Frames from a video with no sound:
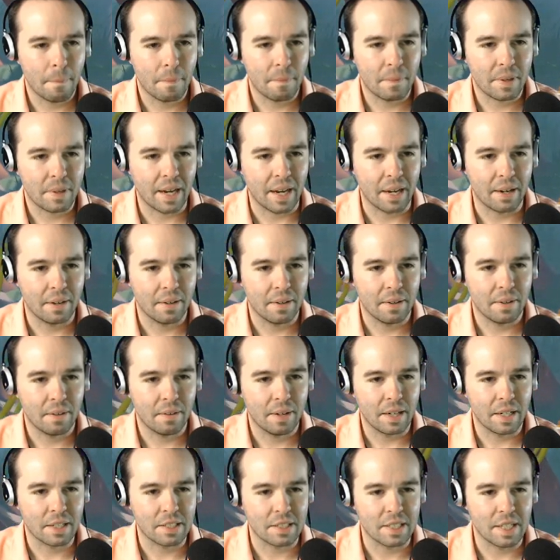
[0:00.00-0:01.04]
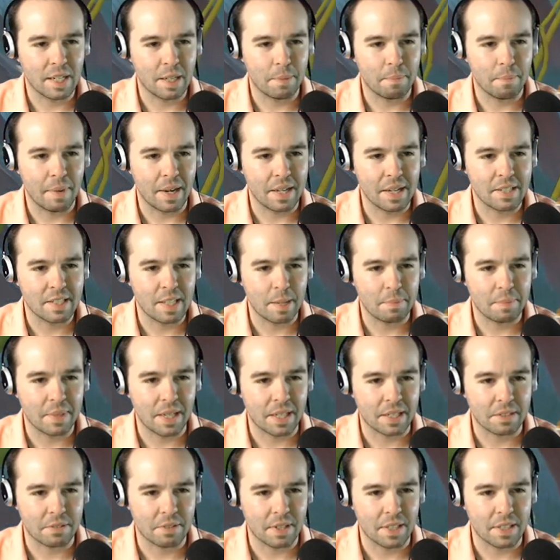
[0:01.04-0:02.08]
Okay. It's my step
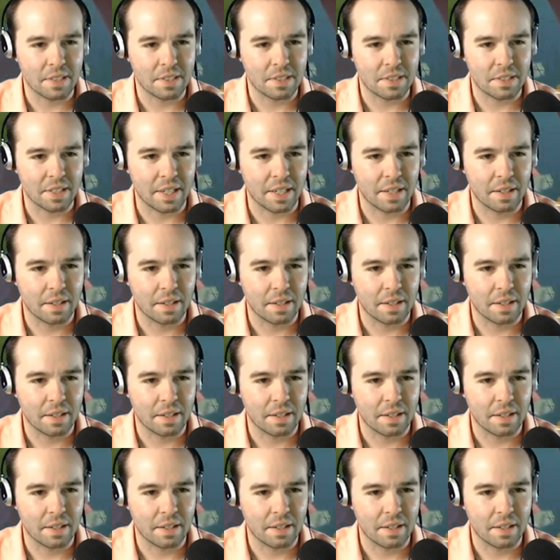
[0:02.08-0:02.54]
next, right? So yeah.